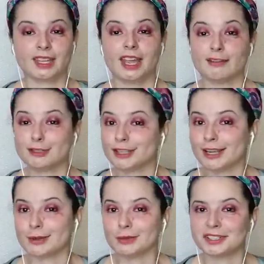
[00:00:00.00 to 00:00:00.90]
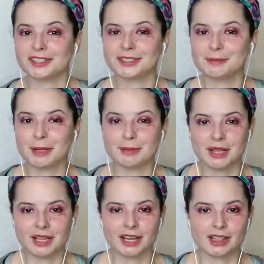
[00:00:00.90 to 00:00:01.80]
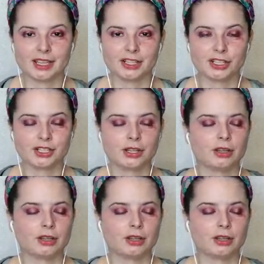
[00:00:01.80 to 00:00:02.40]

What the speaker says: Everything I Wanted by Billie Eilish.